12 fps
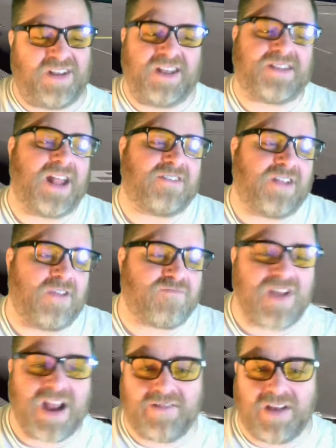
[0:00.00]
essentially a
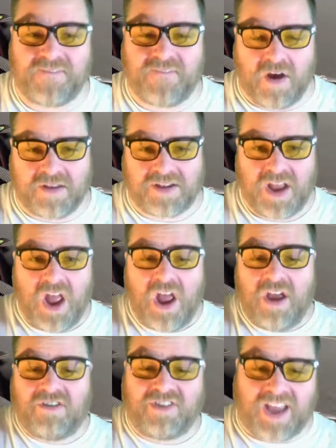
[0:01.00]
really, really fast
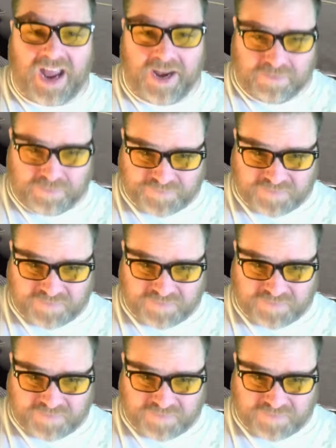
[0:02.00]
chicane.